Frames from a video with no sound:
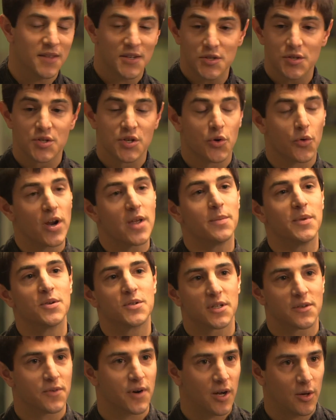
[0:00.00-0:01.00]
This is great
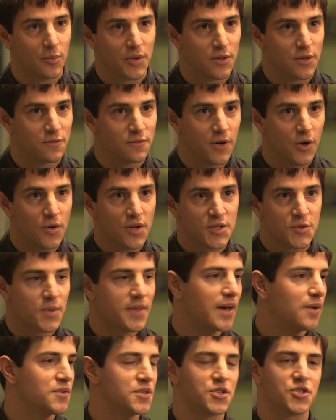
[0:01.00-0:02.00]
music for helping you focus
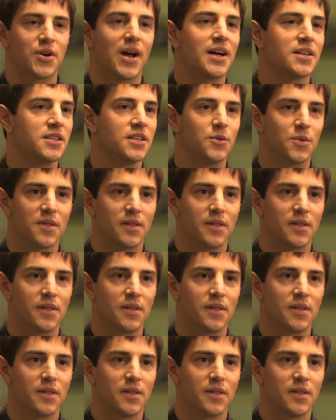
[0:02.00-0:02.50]
without distracting you